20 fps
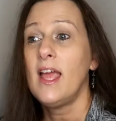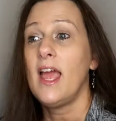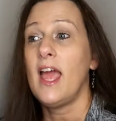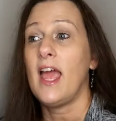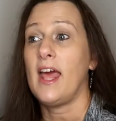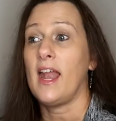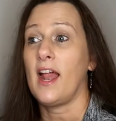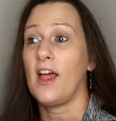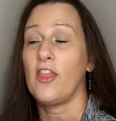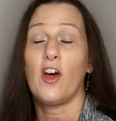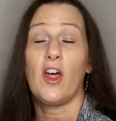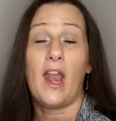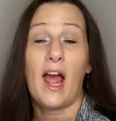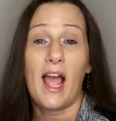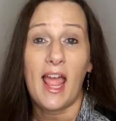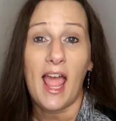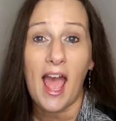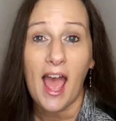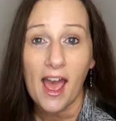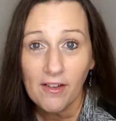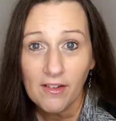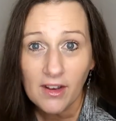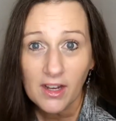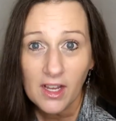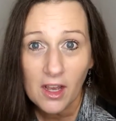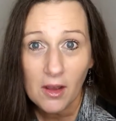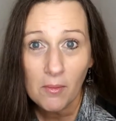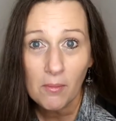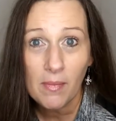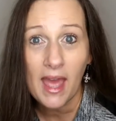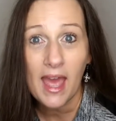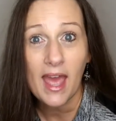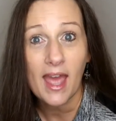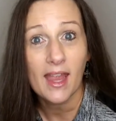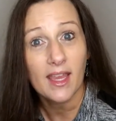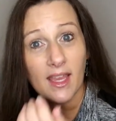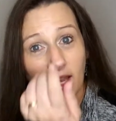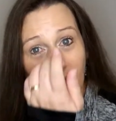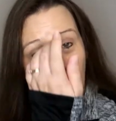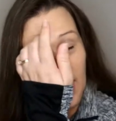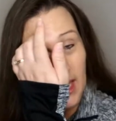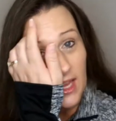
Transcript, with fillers: and I thought I have to come back